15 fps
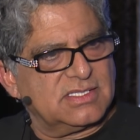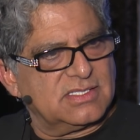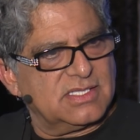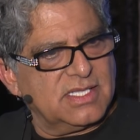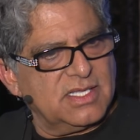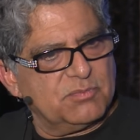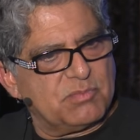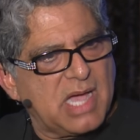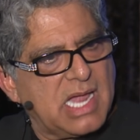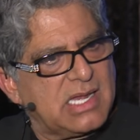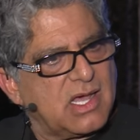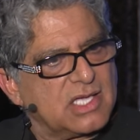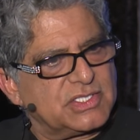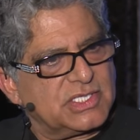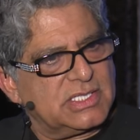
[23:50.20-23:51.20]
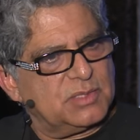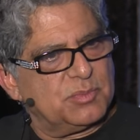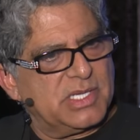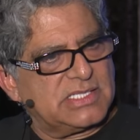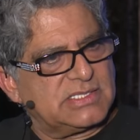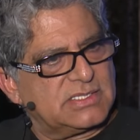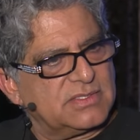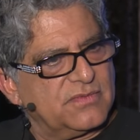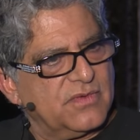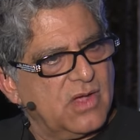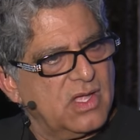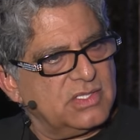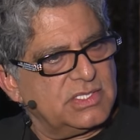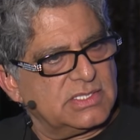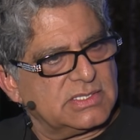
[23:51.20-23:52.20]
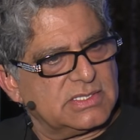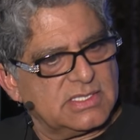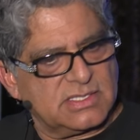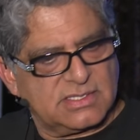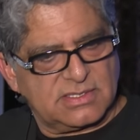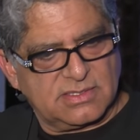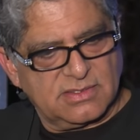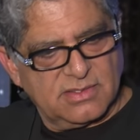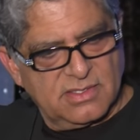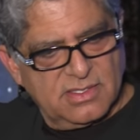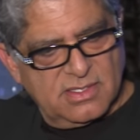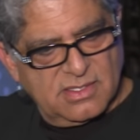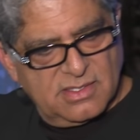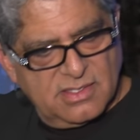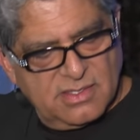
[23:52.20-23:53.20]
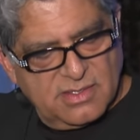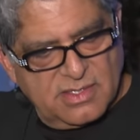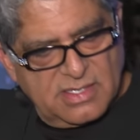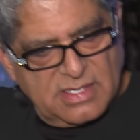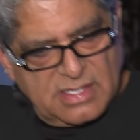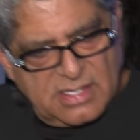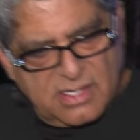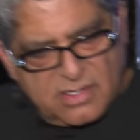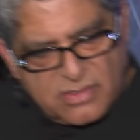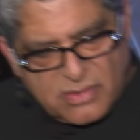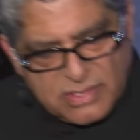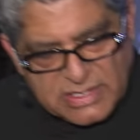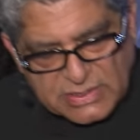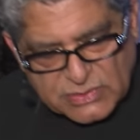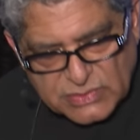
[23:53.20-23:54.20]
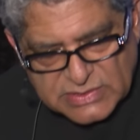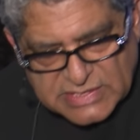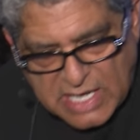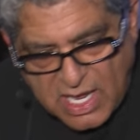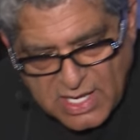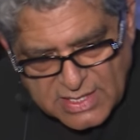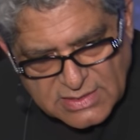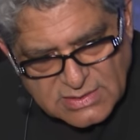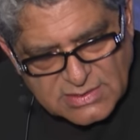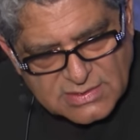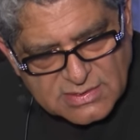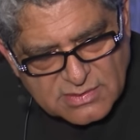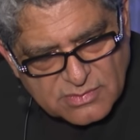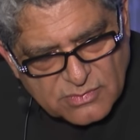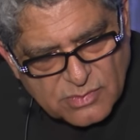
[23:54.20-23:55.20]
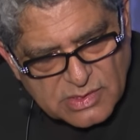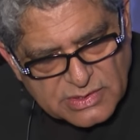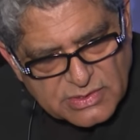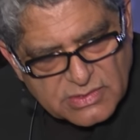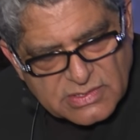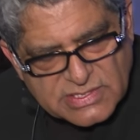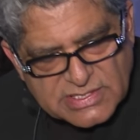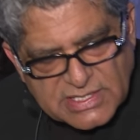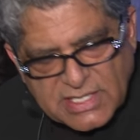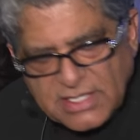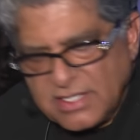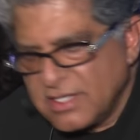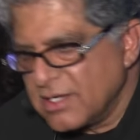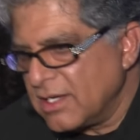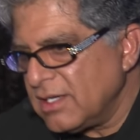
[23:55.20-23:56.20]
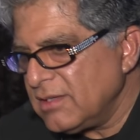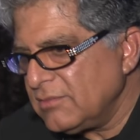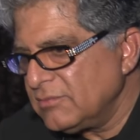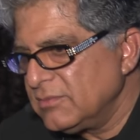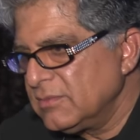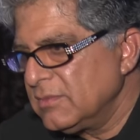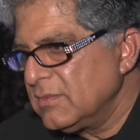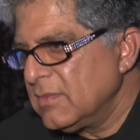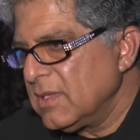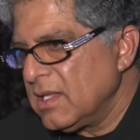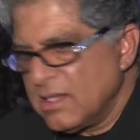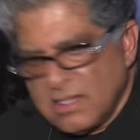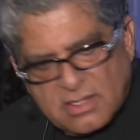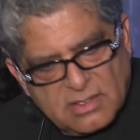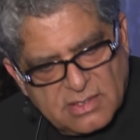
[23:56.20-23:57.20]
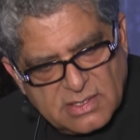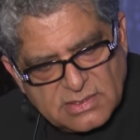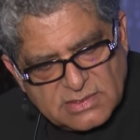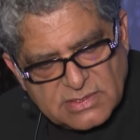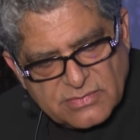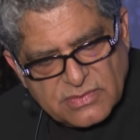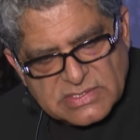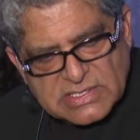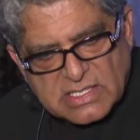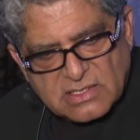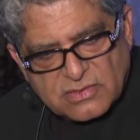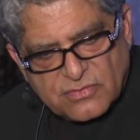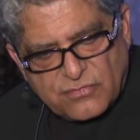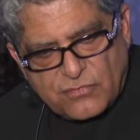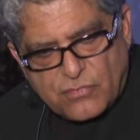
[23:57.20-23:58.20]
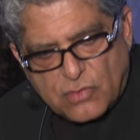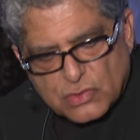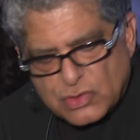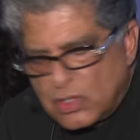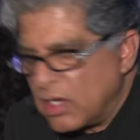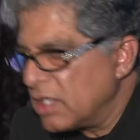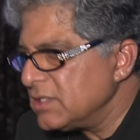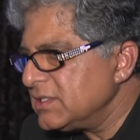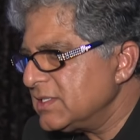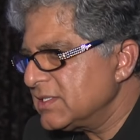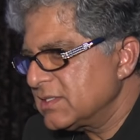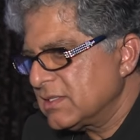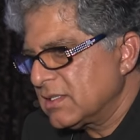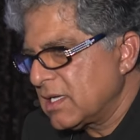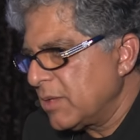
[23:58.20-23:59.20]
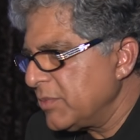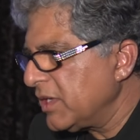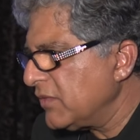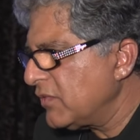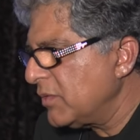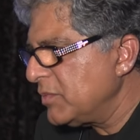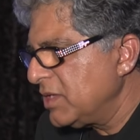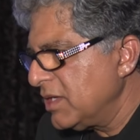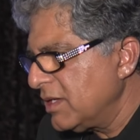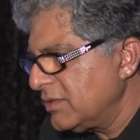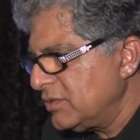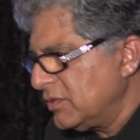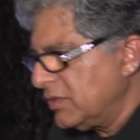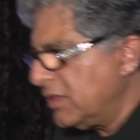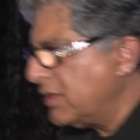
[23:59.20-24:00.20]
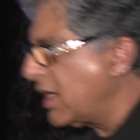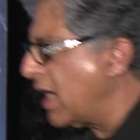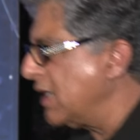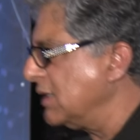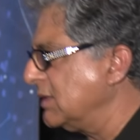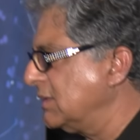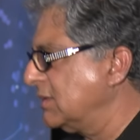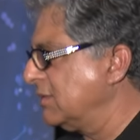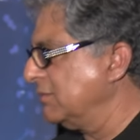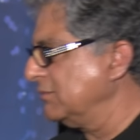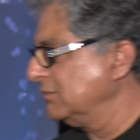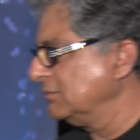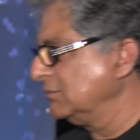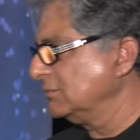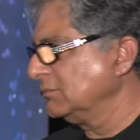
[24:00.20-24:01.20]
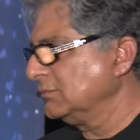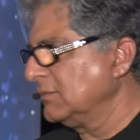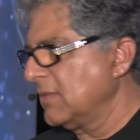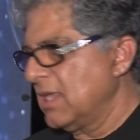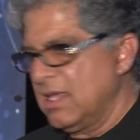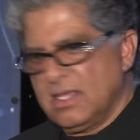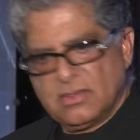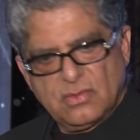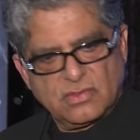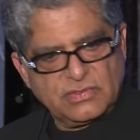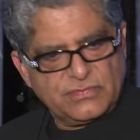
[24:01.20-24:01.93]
the biological basis of consciousness? According to science, what you're seeing here is the result of photons coming from here to your eyes. Those